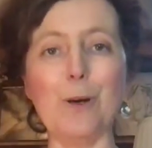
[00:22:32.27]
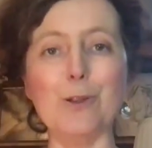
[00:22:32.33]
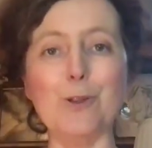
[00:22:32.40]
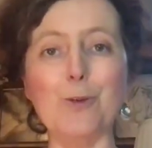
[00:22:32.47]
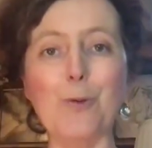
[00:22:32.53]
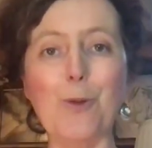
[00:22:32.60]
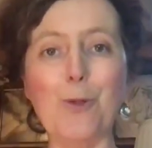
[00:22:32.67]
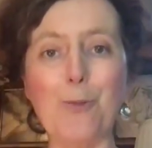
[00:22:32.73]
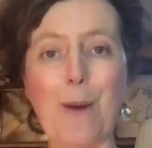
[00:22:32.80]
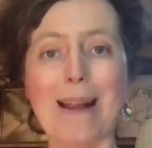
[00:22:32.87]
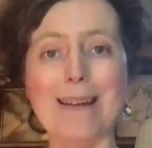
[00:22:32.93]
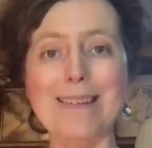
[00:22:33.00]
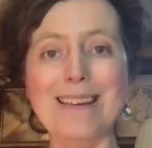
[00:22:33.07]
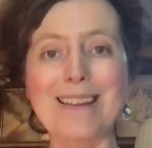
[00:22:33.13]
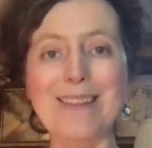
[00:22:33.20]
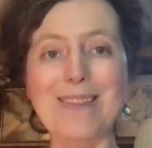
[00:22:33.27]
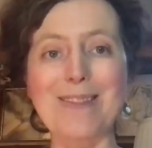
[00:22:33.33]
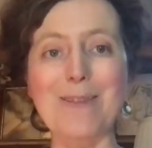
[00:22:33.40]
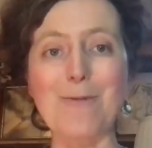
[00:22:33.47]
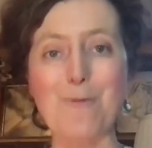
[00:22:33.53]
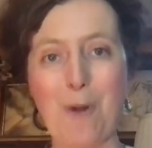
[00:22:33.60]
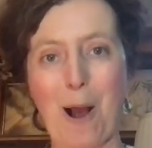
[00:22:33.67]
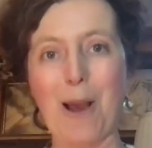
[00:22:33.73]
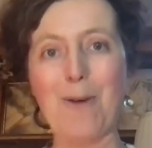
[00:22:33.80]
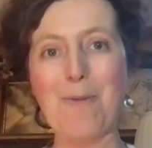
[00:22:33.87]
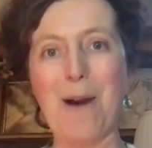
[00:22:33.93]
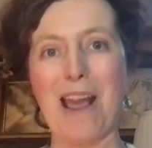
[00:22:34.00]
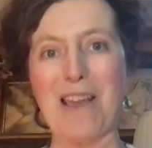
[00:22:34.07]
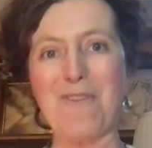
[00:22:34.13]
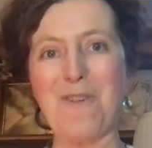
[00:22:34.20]
you will thread the right
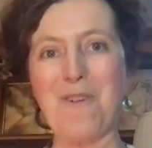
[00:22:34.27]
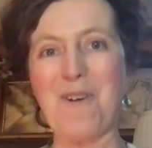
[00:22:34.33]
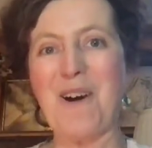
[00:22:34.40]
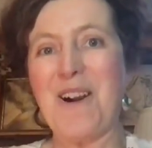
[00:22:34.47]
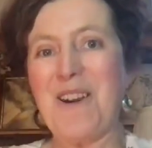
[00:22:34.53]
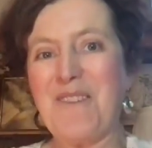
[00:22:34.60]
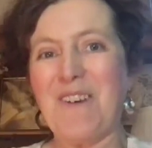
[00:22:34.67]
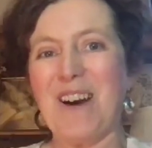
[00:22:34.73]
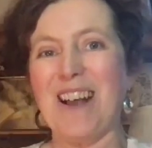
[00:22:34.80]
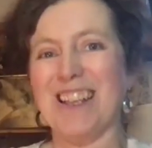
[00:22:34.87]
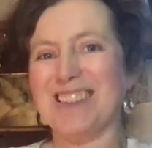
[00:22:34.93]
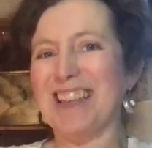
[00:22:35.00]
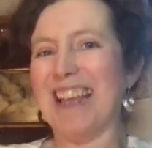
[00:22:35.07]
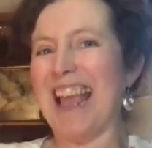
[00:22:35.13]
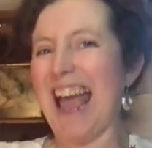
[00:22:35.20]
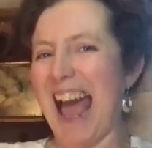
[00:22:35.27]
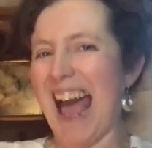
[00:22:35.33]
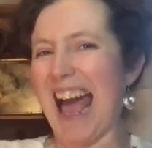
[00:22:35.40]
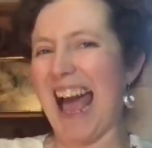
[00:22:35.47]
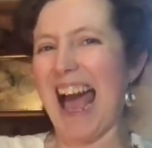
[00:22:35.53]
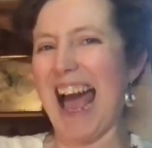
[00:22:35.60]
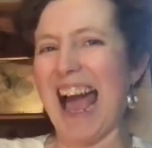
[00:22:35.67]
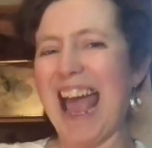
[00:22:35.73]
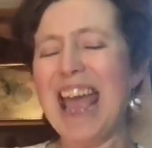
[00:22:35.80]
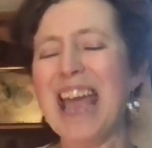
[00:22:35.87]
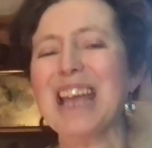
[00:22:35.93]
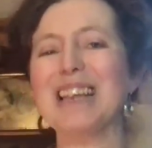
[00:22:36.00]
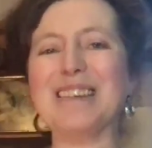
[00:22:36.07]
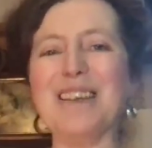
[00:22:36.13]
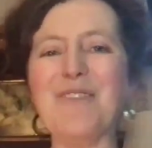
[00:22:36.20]
way for one of us.
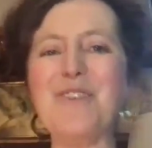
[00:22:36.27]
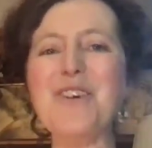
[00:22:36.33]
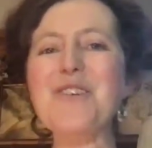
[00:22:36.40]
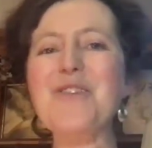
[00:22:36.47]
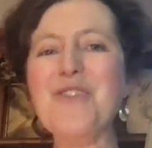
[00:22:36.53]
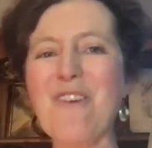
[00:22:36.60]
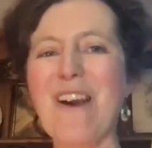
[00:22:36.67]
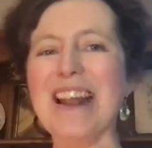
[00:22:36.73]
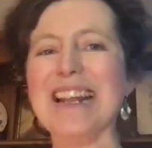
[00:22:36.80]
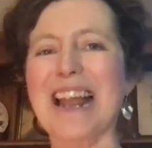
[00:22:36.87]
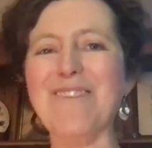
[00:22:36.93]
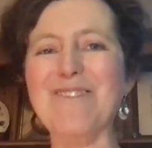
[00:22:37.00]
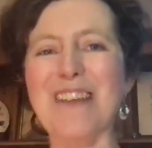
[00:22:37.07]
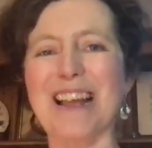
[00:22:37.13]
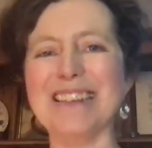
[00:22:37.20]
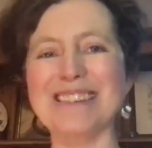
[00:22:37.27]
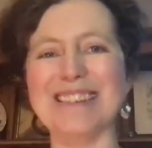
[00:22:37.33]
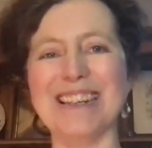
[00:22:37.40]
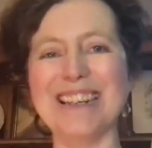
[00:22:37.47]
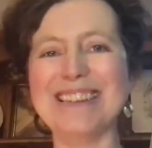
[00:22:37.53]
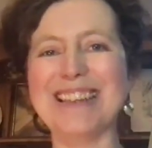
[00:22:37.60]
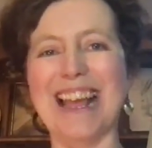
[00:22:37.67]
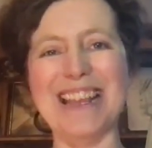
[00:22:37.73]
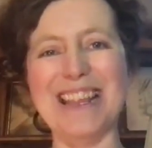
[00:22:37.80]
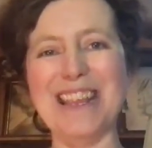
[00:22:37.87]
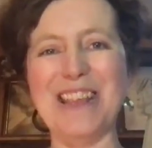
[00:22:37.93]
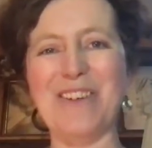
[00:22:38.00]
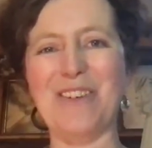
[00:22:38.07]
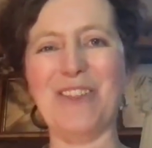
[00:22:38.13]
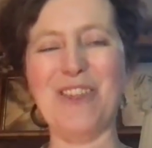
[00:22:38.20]
Because if you thread left-handed, then
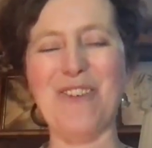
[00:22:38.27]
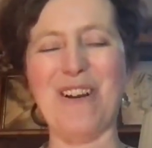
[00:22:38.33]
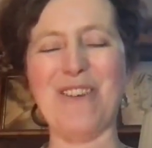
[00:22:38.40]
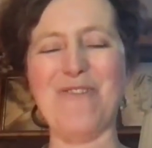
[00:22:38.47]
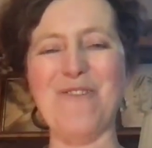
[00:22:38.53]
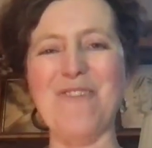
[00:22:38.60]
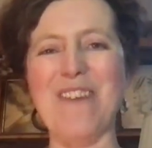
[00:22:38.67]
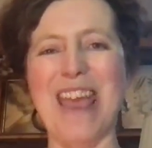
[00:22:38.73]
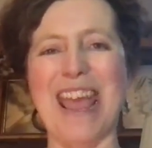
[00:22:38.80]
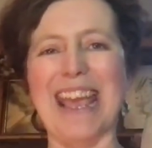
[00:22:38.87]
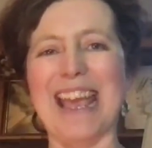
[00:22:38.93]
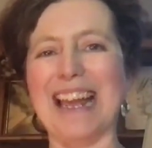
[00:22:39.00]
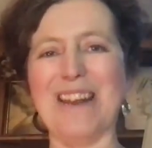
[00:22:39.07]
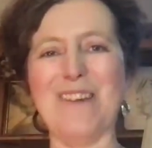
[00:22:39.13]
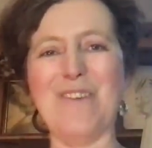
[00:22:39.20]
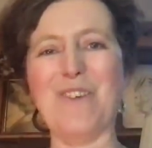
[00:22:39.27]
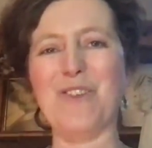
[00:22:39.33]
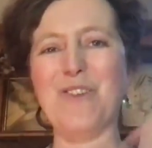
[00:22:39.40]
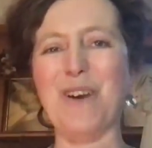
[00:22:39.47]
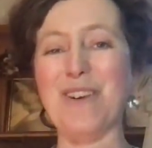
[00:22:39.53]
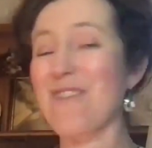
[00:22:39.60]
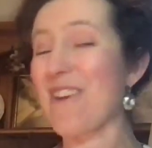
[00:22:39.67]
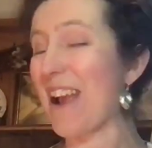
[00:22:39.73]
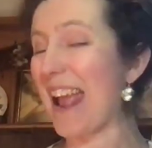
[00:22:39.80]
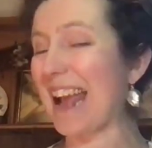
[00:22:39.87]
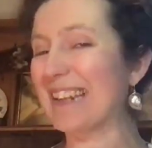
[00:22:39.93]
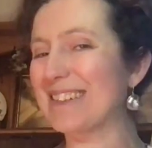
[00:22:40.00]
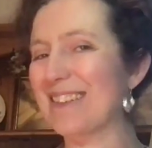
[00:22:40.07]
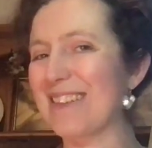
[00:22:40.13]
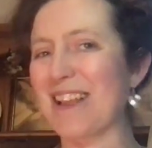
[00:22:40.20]
you'll thread for me. And if you thread
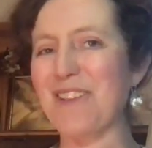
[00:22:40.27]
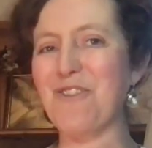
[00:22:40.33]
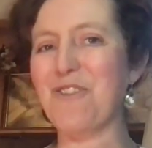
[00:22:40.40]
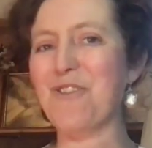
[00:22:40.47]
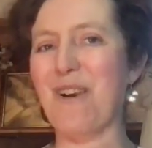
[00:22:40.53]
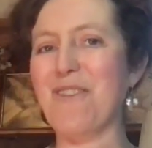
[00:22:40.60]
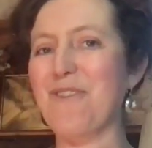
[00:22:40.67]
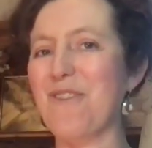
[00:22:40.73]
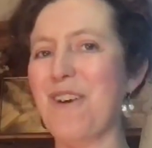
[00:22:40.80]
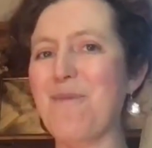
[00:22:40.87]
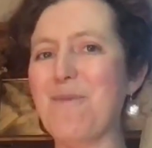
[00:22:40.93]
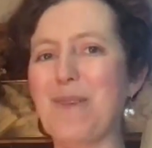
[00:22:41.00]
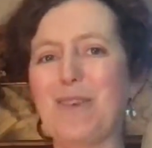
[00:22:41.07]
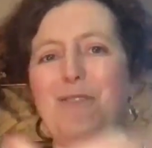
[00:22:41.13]
right-handed, then you'll thread for Mr.